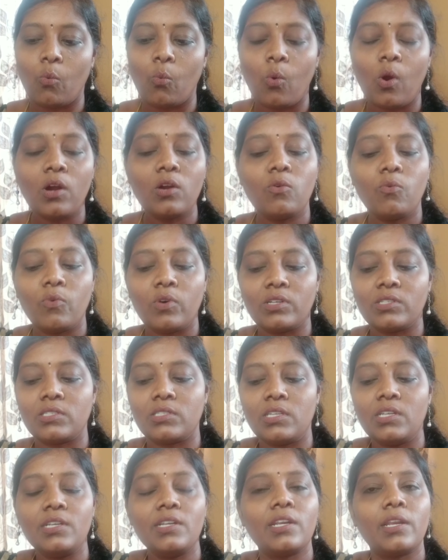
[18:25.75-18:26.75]
What was
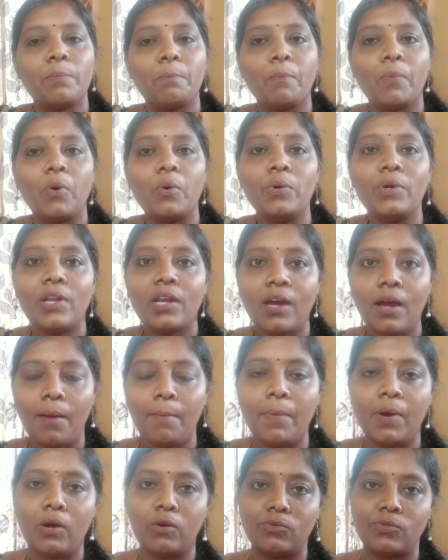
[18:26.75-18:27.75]
the report
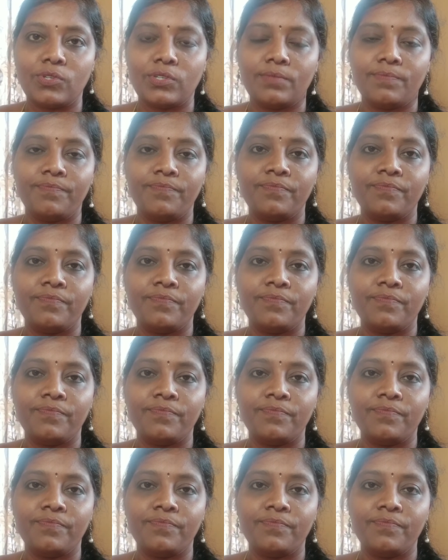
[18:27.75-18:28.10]
about?